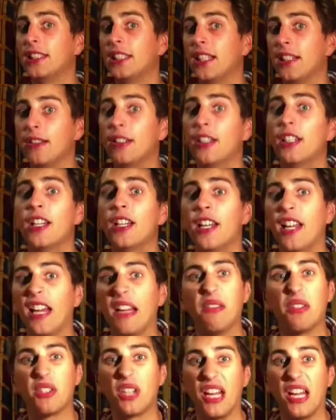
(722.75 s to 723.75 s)
So
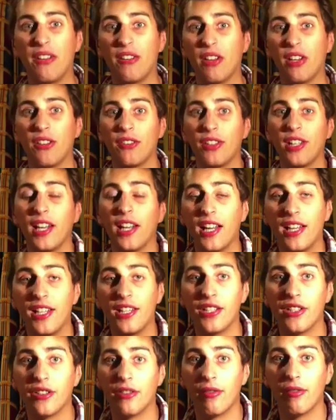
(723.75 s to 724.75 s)
it was kind of along the
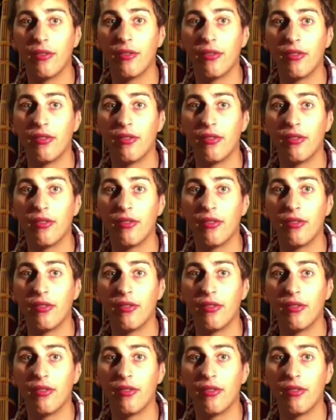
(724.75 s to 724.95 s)
lines of,